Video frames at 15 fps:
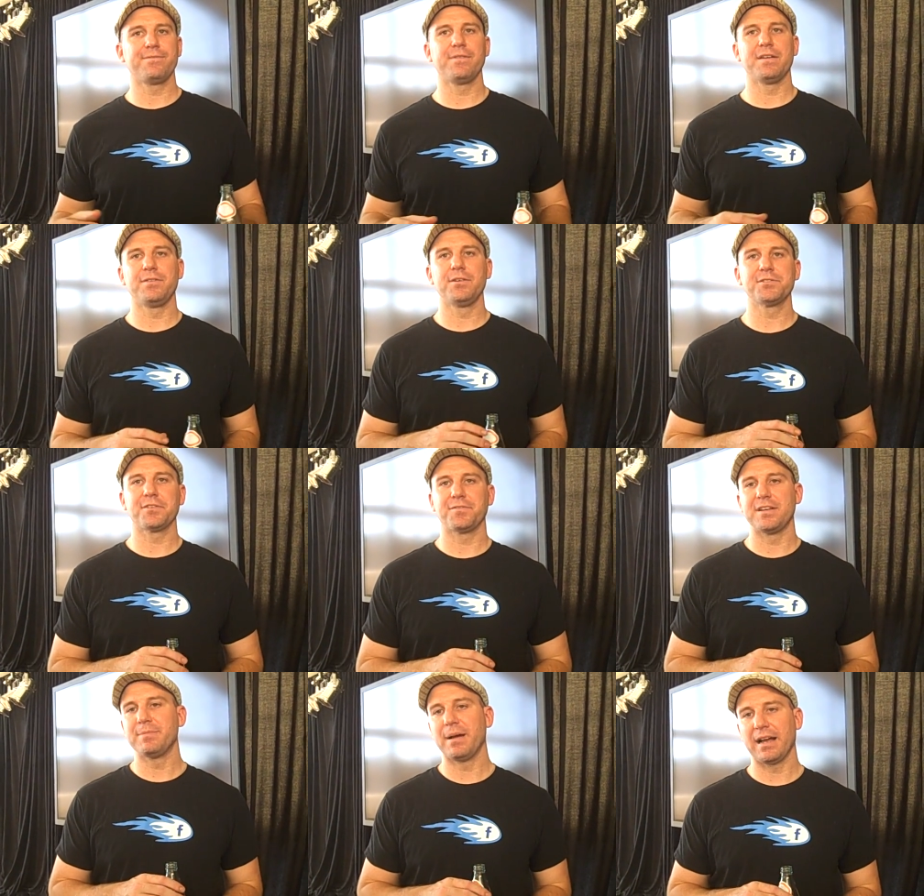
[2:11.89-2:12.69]
If user
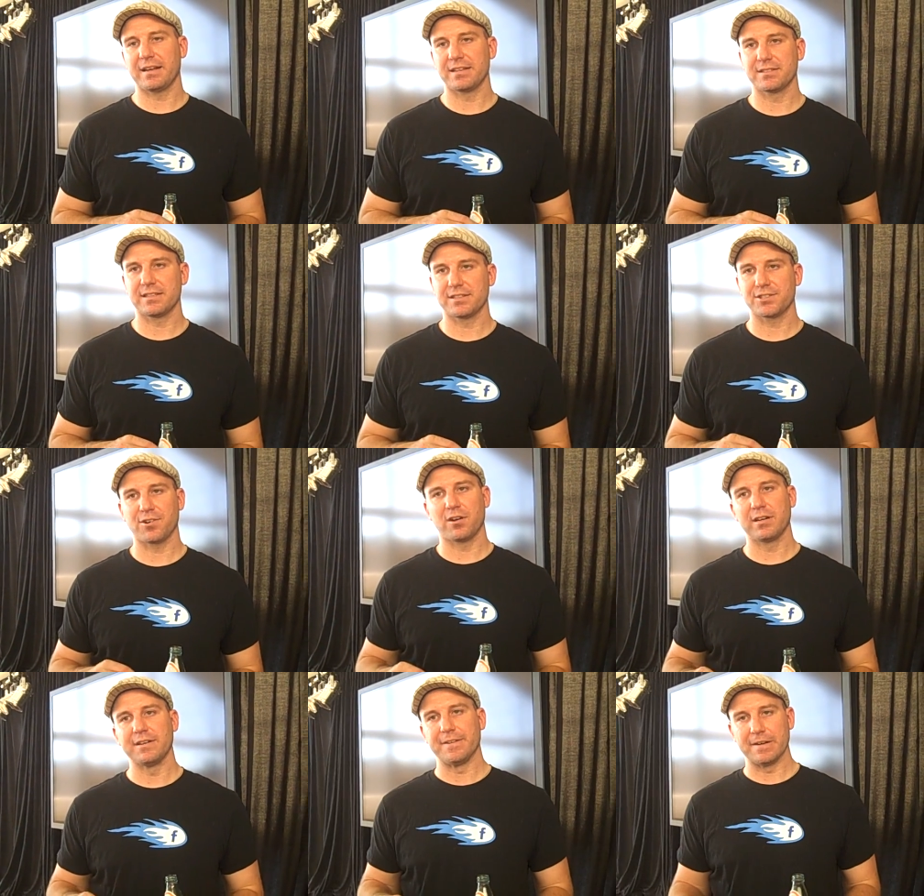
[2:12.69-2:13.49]
feedback is
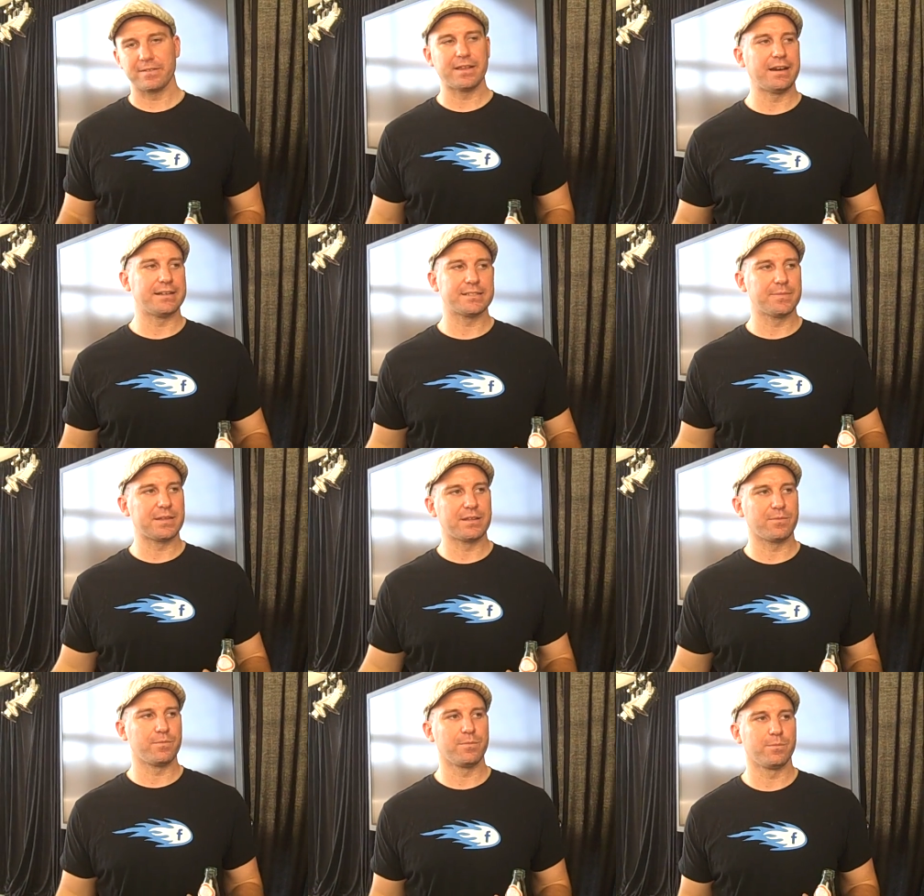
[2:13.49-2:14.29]
strongly in favor of that, it's something
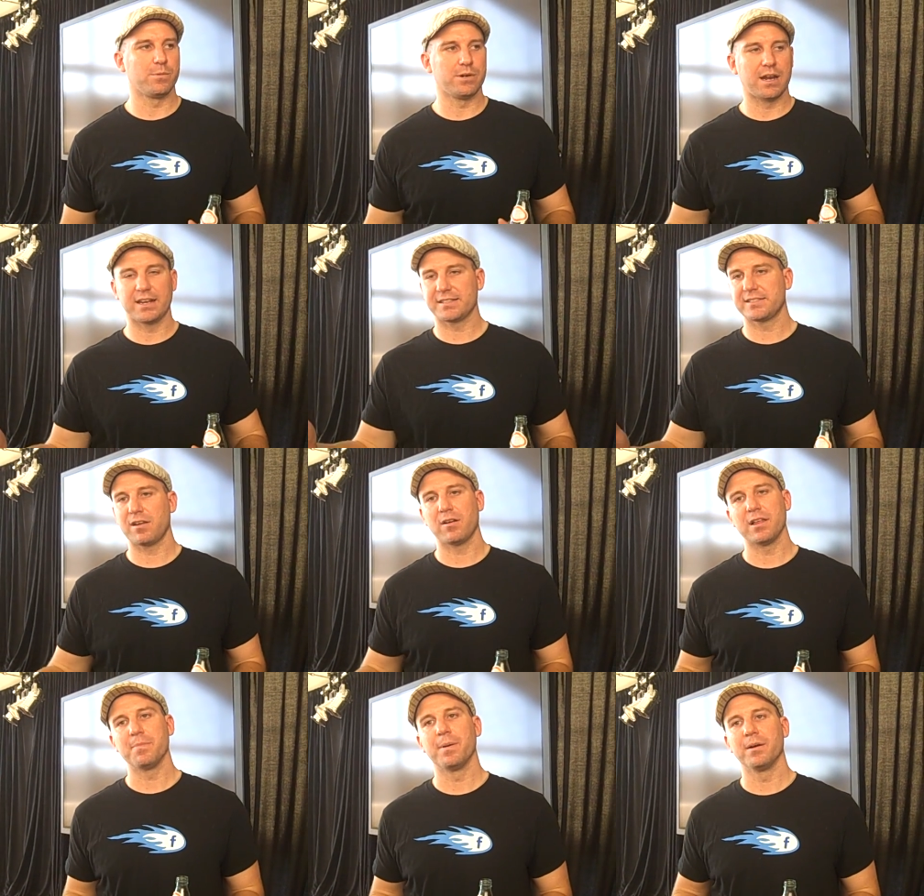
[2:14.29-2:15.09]
we're not
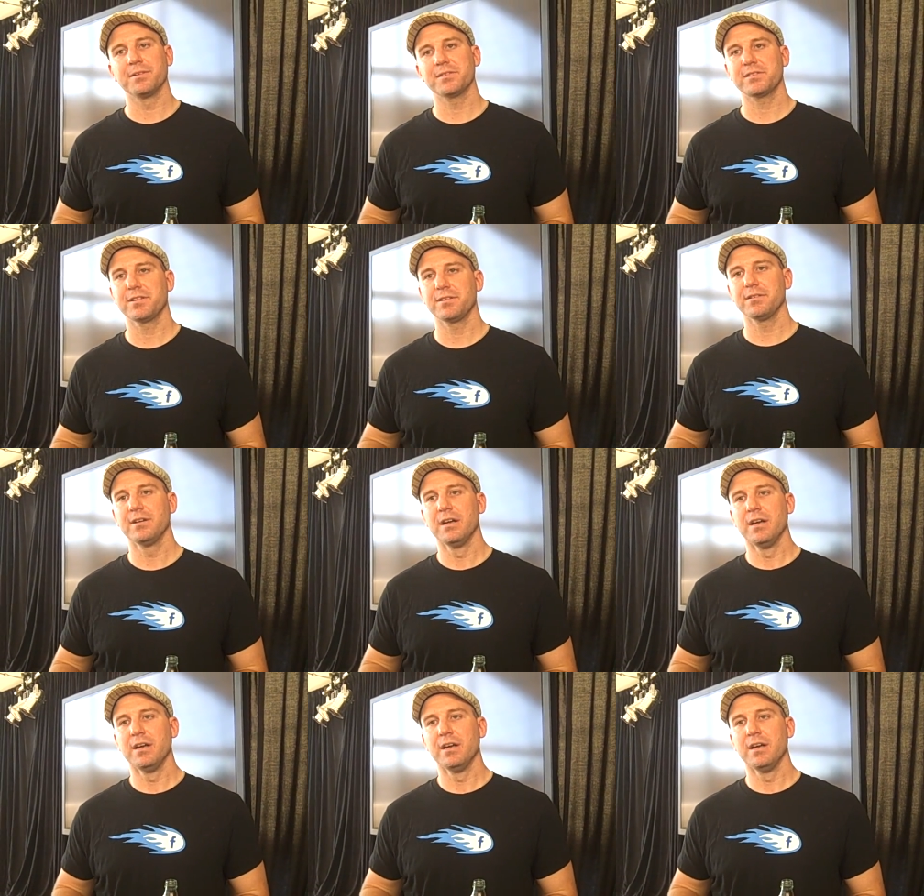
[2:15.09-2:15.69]
necessarily opposed to.